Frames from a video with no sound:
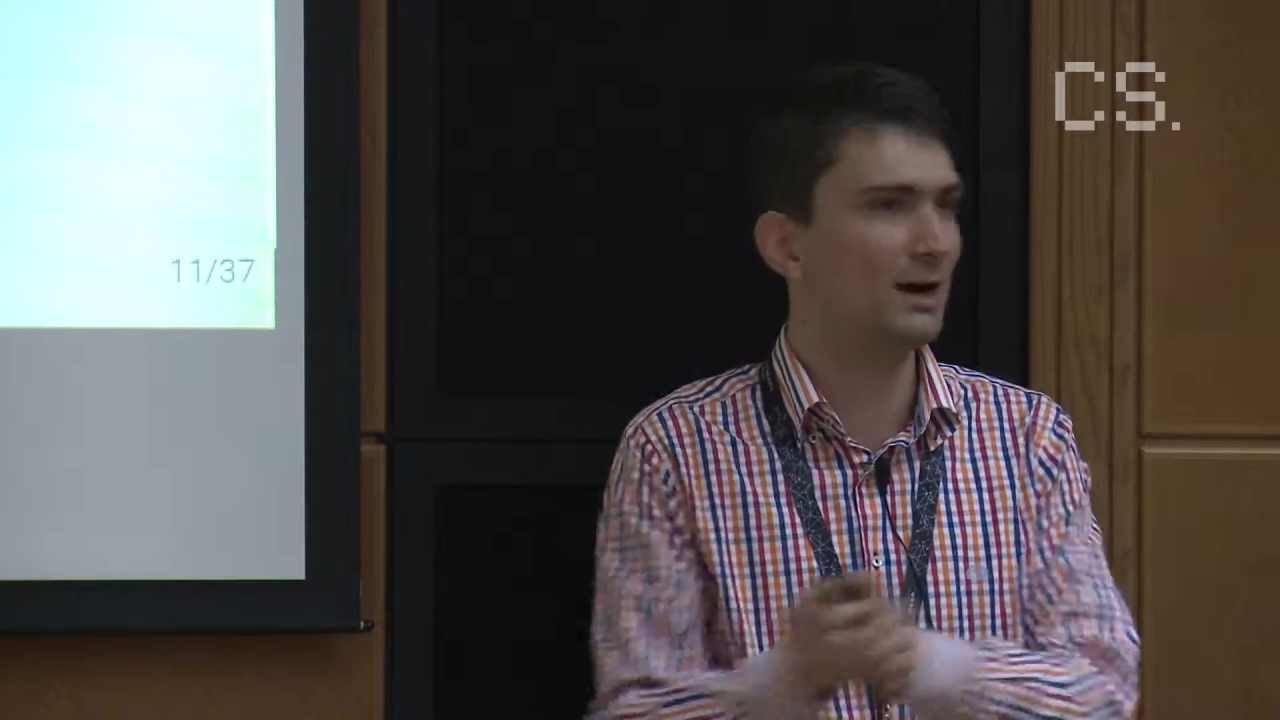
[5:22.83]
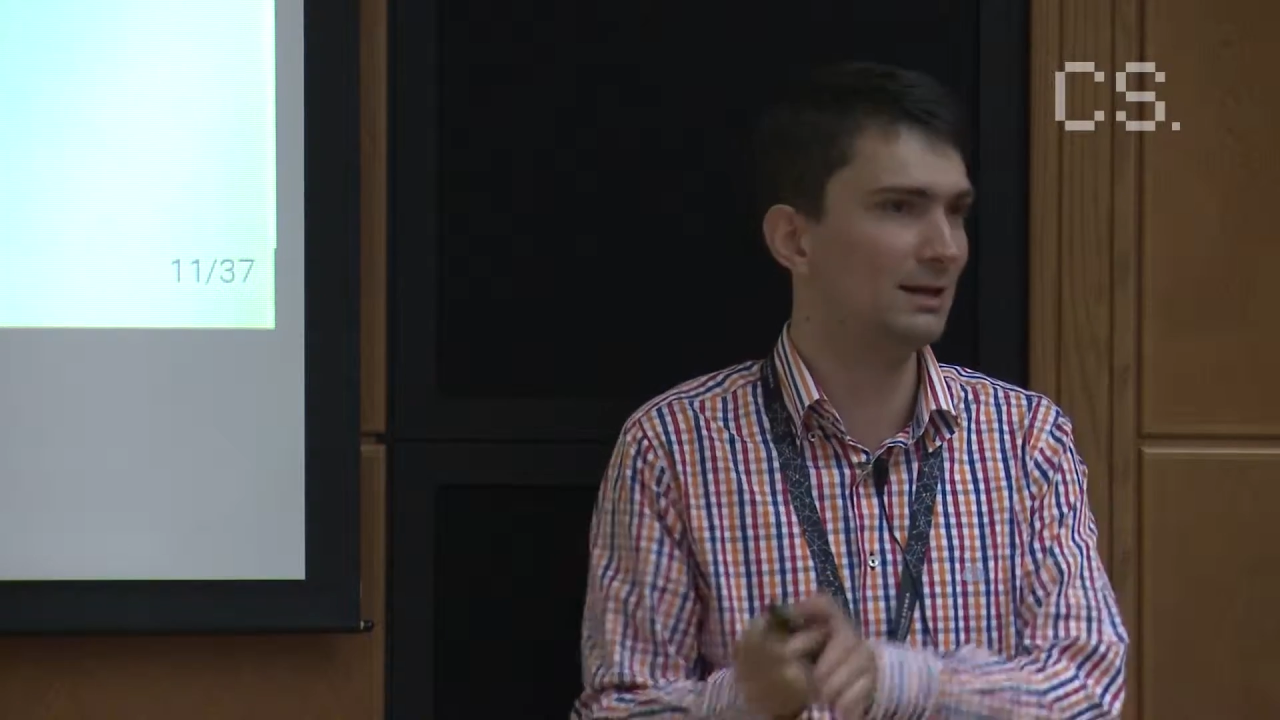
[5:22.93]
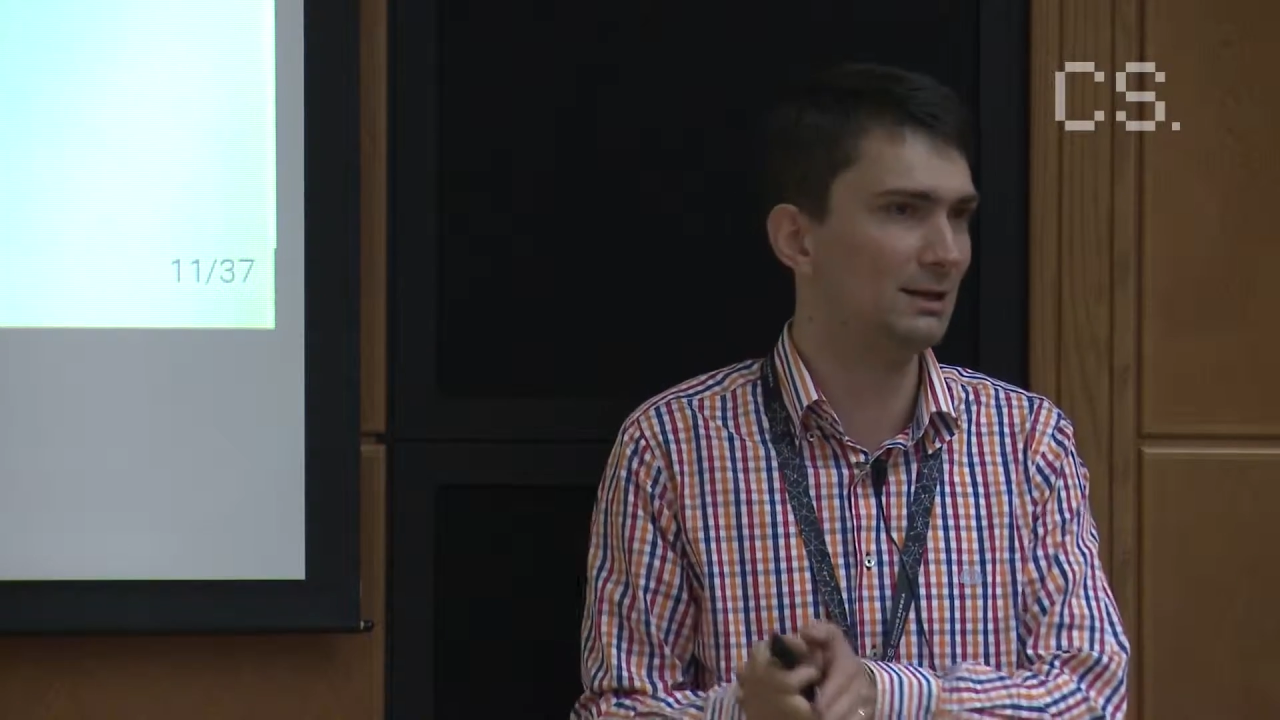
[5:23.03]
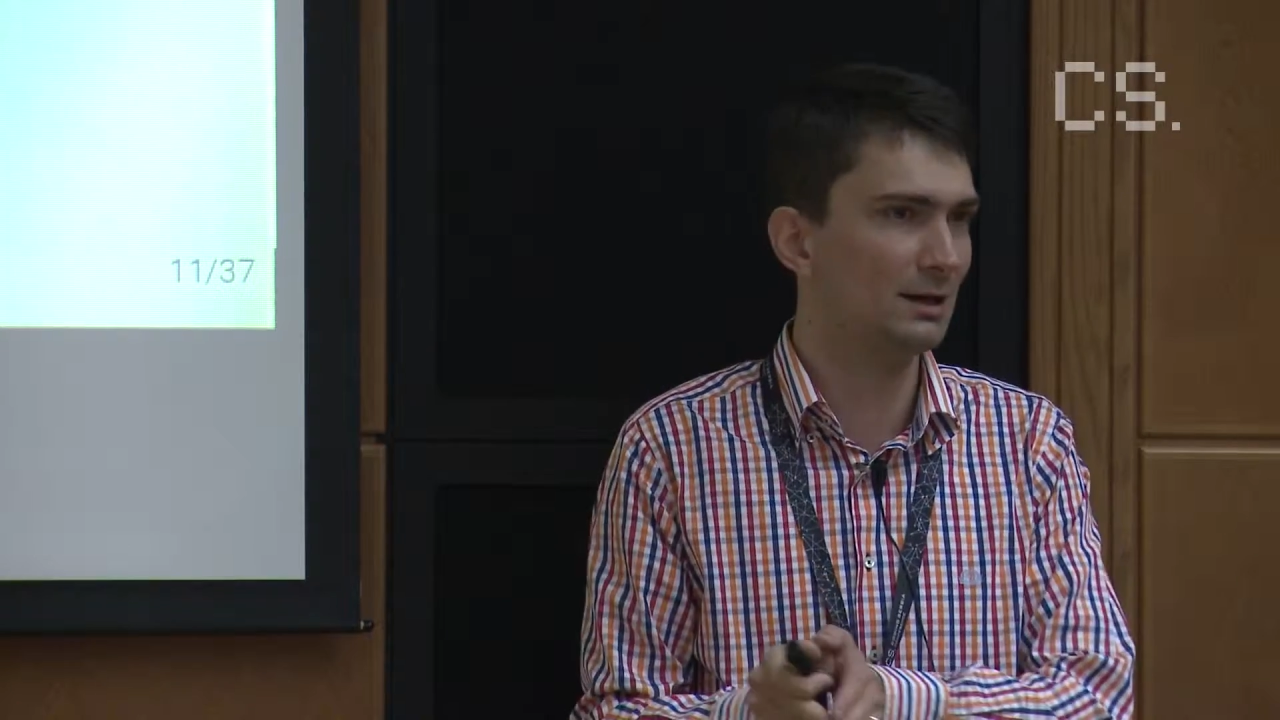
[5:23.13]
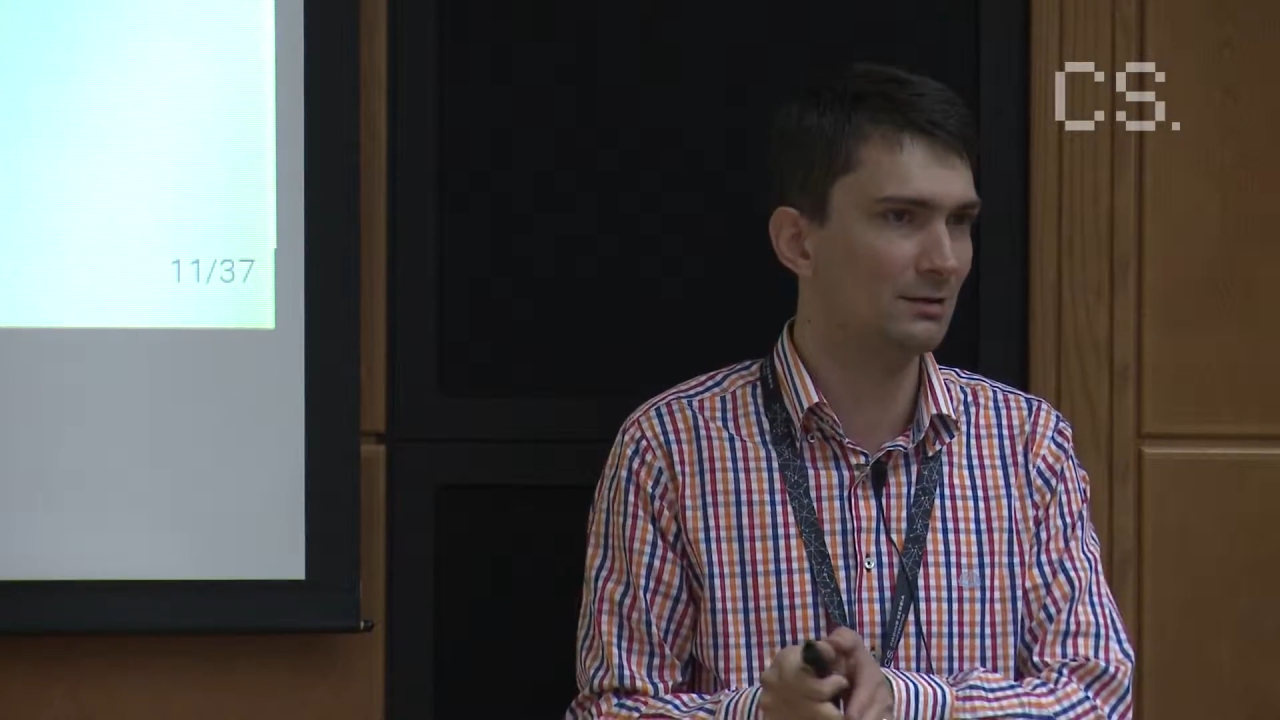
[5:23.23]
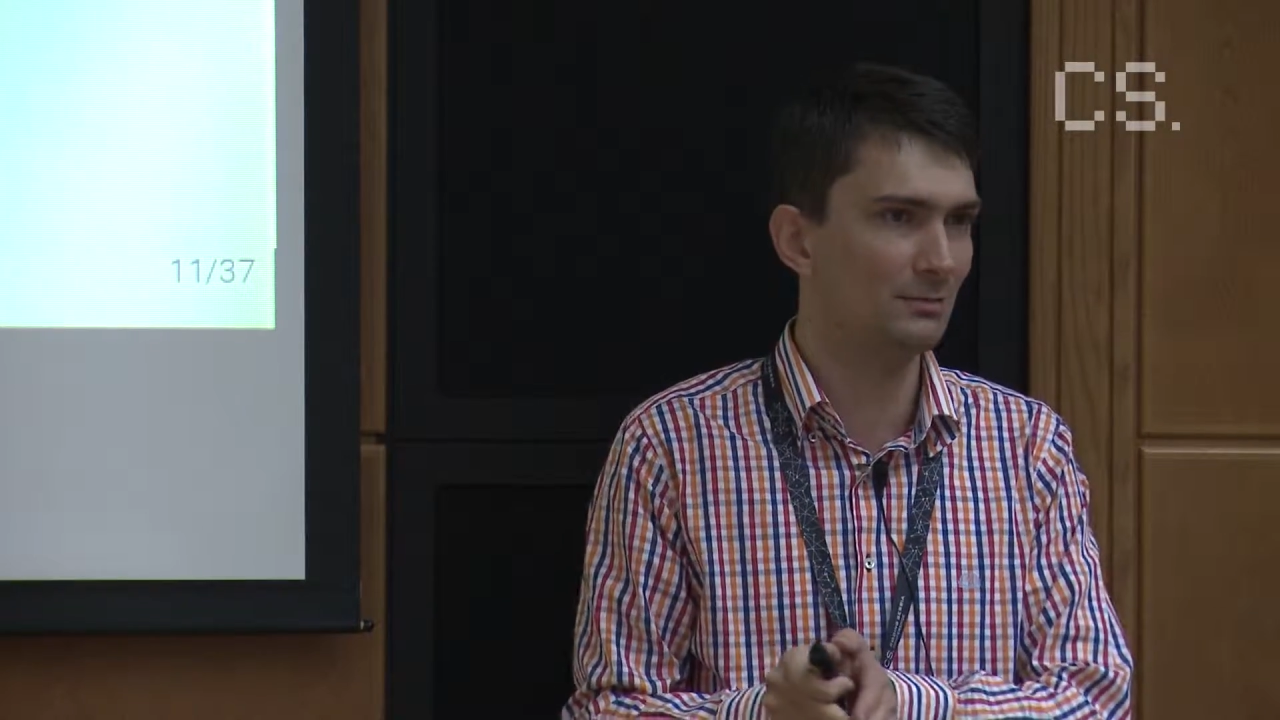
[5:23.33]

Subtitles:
idea